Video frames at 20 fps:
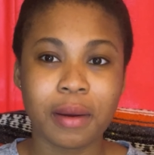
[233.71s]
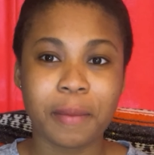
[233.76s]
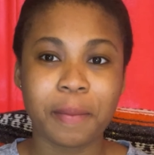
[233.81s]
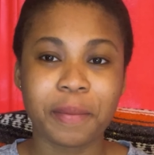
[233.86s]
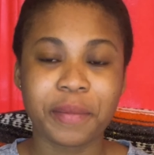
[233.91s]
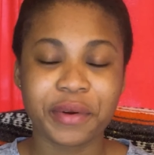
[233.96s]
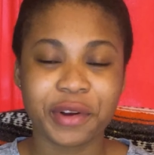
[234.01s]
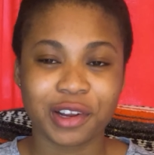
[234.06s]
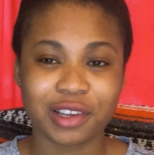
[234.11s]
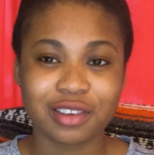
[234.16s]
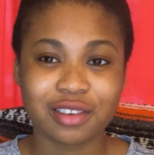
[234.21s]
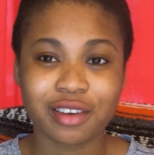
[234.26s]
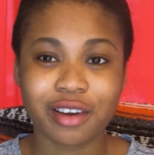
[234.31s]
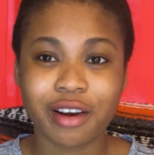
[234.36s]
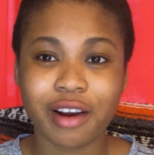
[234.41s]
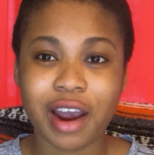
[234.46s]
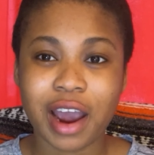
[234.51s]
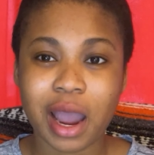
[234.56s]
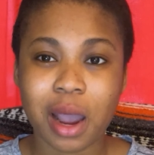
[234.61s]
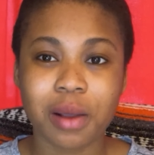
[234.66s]

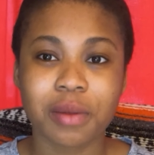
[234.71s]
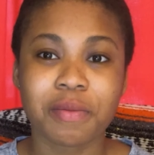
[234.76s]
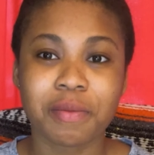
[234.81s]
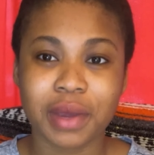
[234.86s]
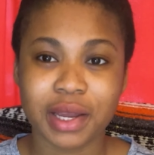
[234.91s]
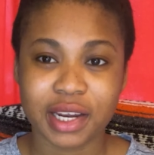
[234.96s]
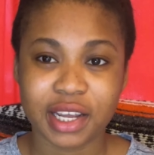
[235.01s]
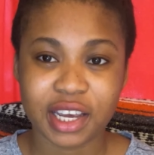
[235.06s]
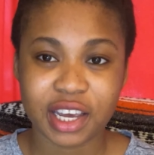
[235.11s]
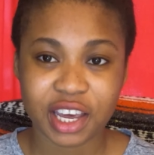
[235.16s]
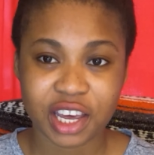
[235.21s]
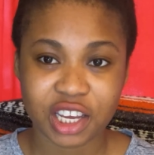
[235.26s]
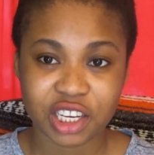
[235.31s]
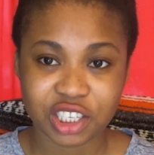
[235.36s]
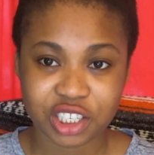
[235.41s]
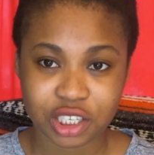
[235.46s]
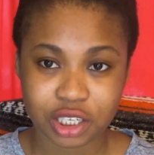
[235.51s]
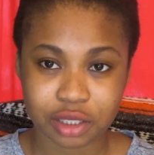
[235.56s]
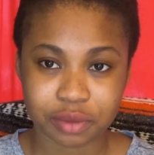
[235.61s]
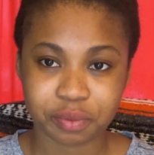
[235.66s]
prescribed
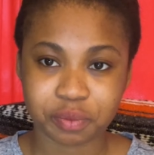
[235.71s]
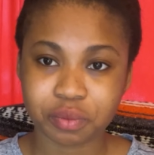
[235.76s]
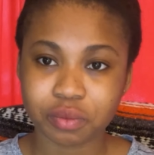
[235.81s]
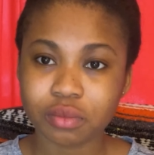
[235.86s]
medication.